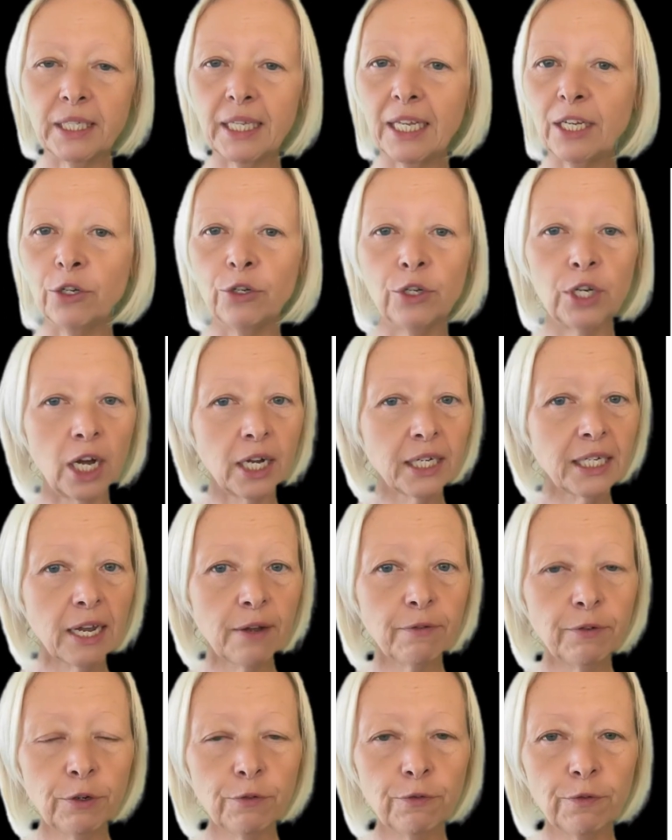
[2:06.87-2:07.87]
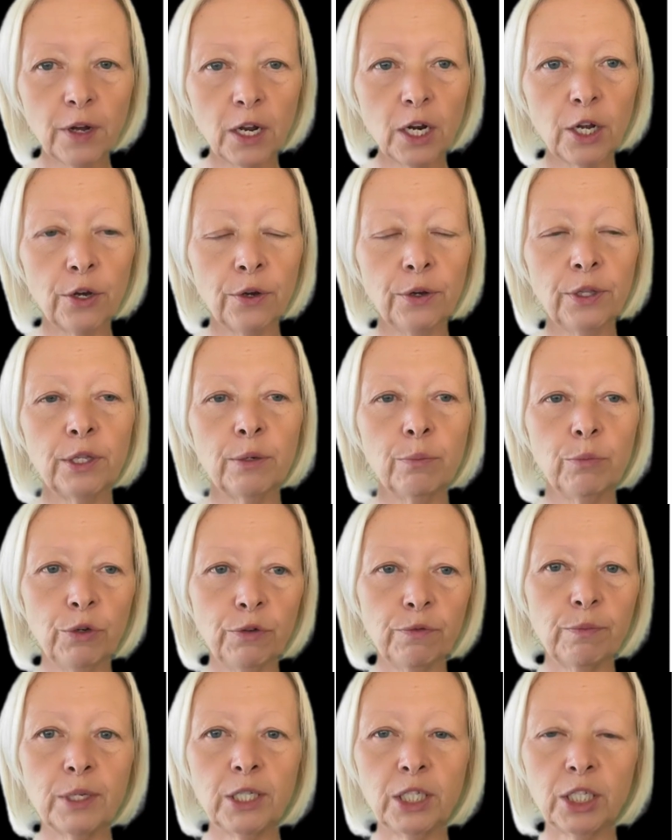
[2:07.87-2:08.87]
They do not have to follow the
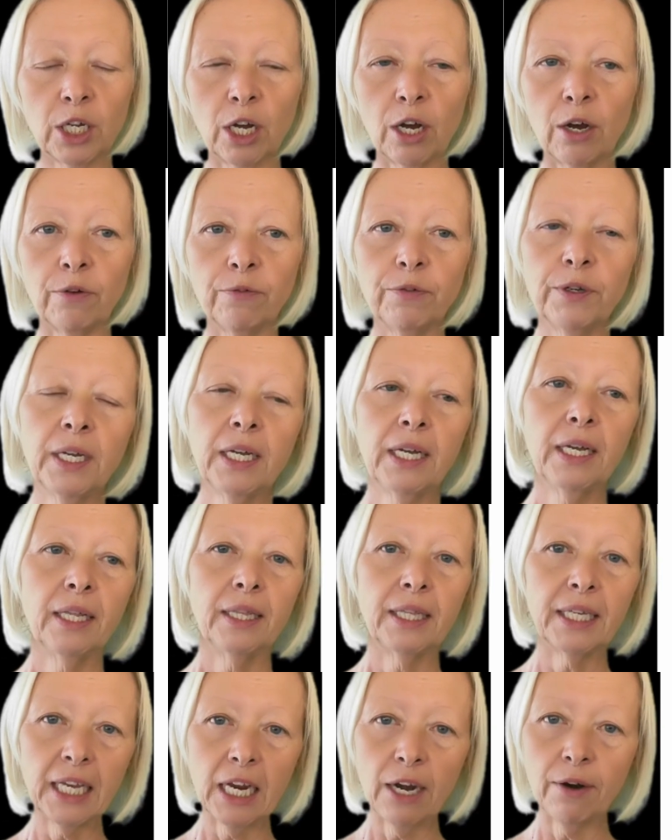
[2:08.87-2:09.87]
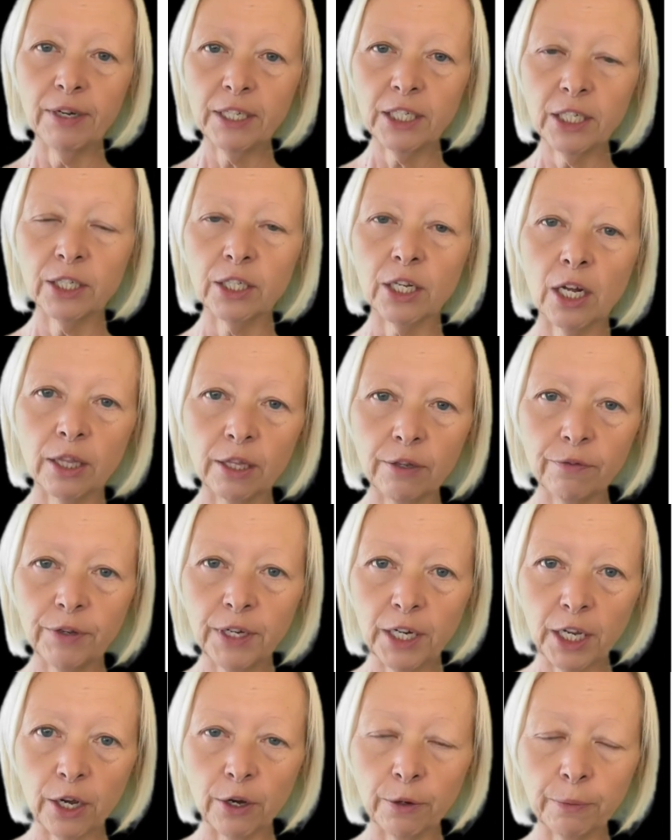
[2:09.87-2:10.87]
movements of the characters on the
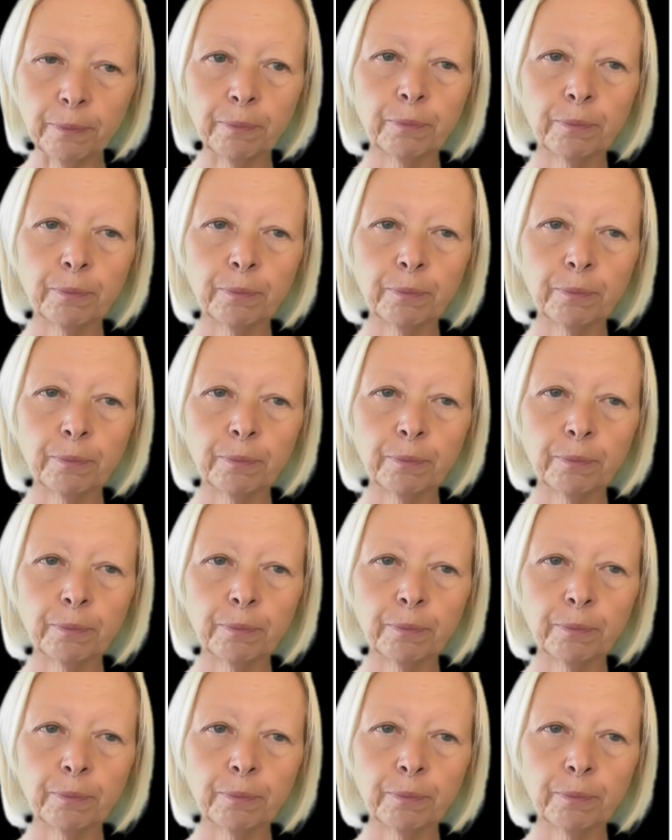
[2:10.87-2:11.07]
video.